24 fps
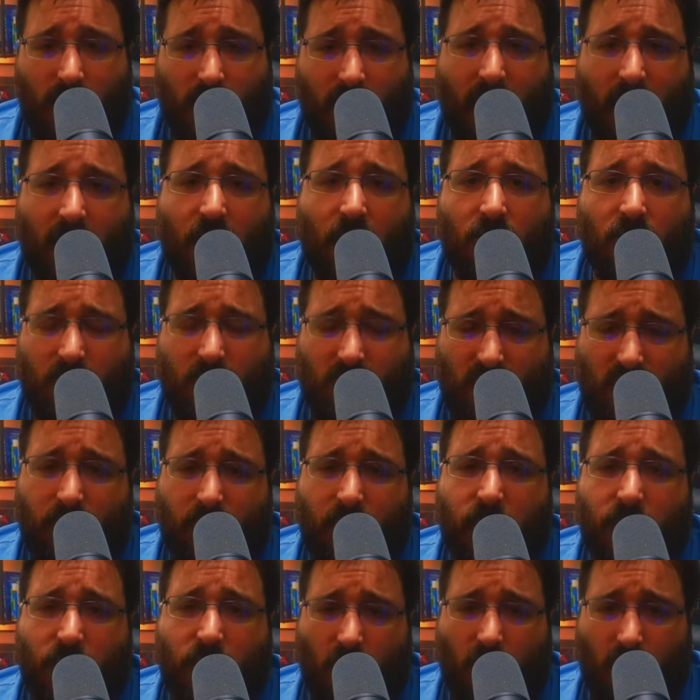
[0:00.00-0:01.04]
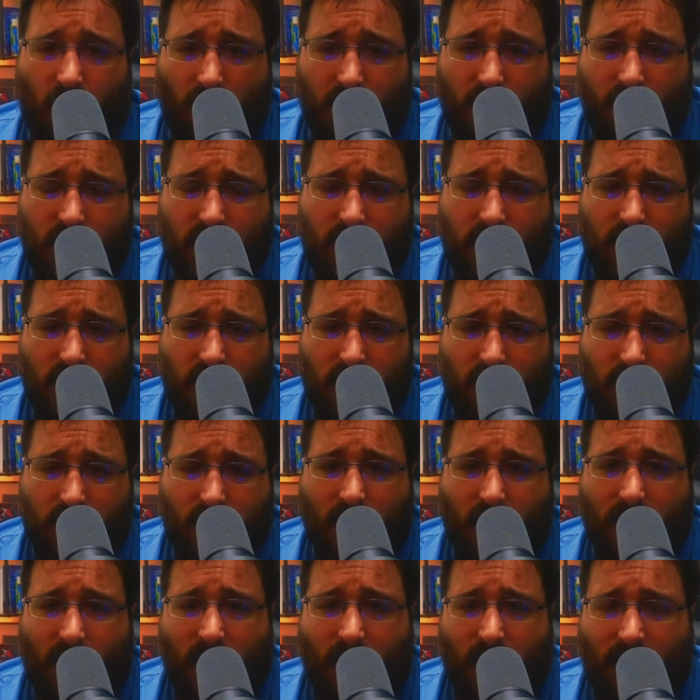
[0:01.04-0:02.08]
Now, keep in mind
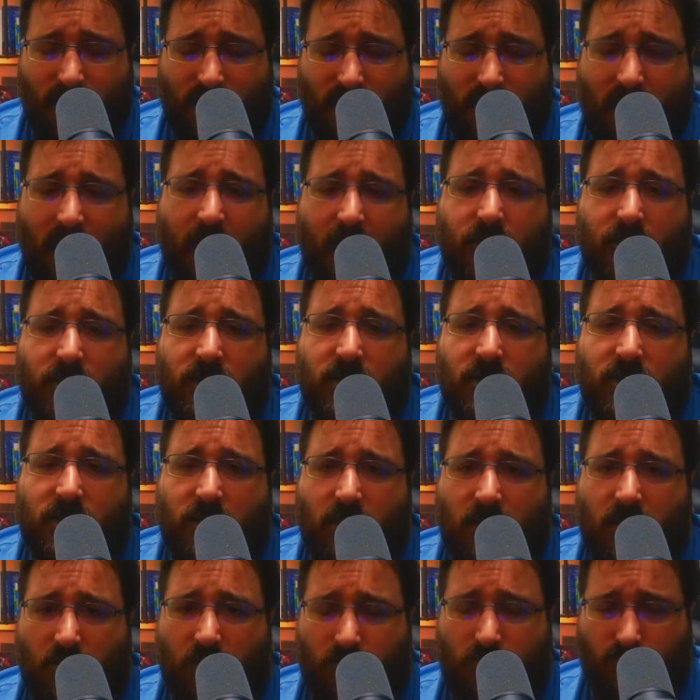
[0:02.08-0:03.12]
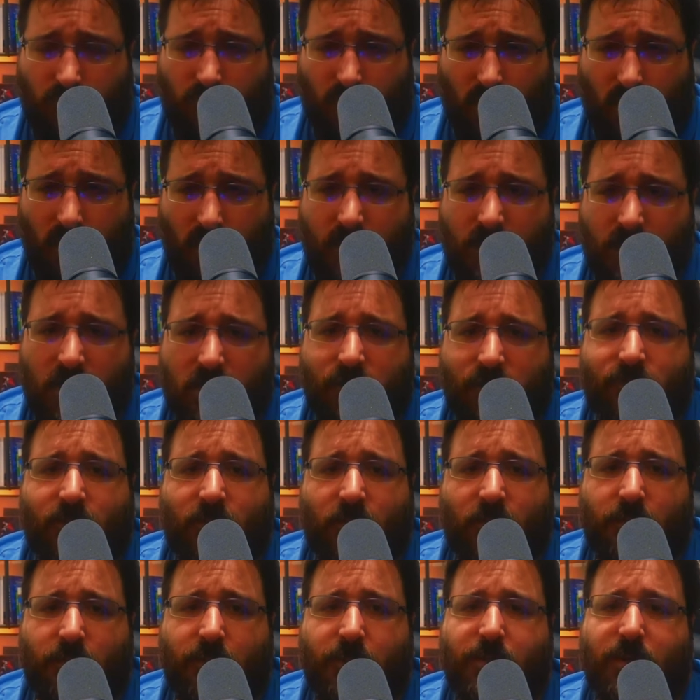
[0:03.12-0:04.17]
that Prime
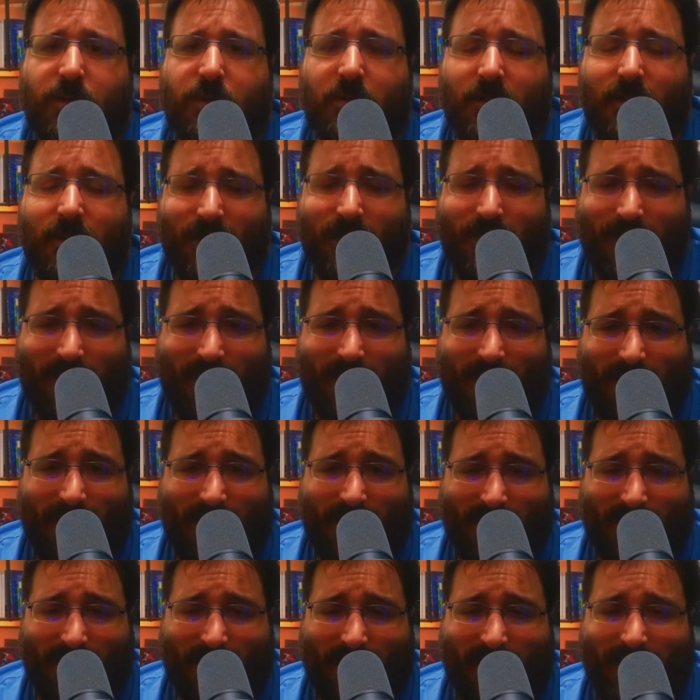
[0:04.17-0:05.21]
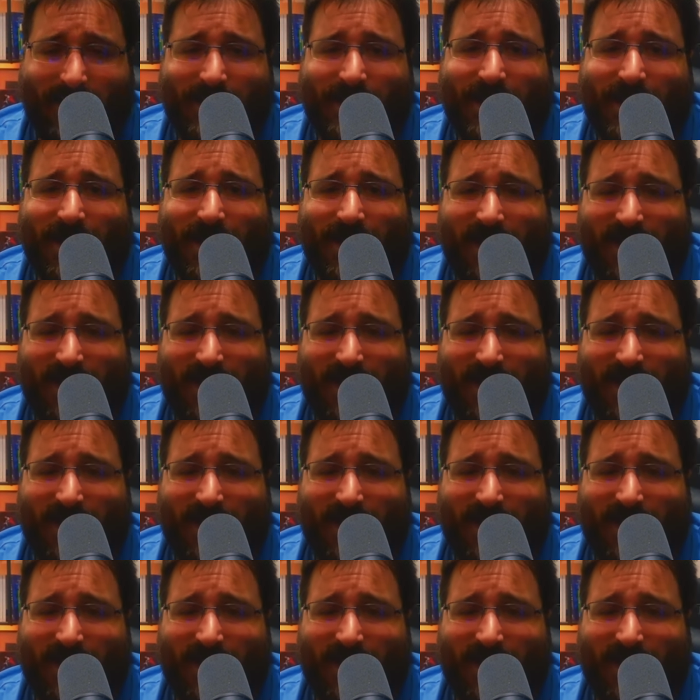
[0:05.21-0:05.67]
subscription and